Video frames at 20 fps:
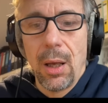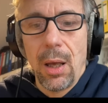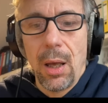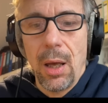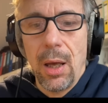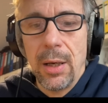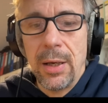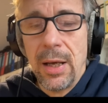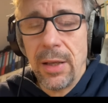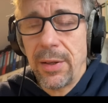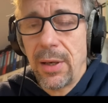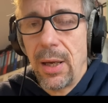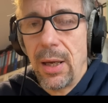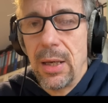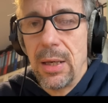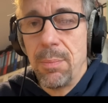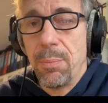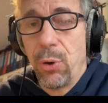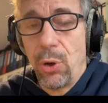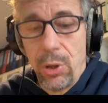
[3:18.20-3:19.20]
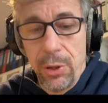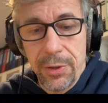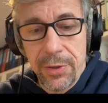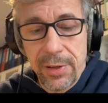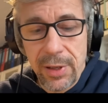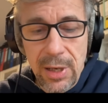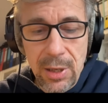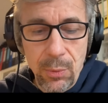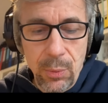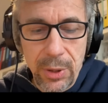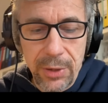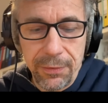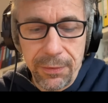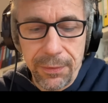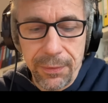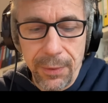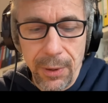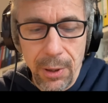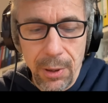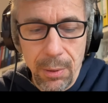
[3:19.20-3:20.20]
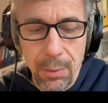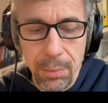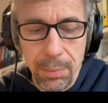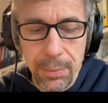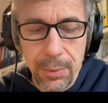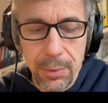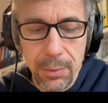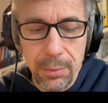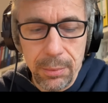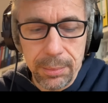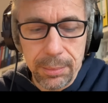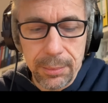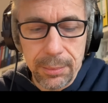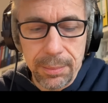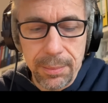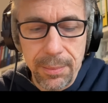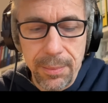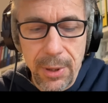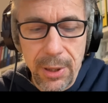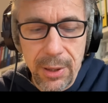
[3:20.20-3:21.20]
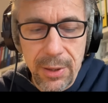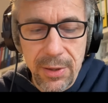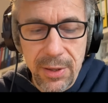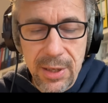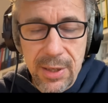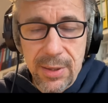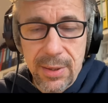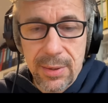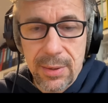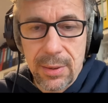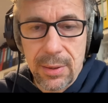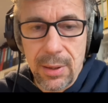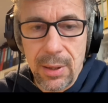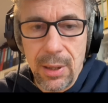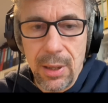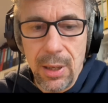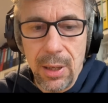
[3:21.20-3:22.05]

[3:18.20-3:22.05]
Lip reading: Another important thing with this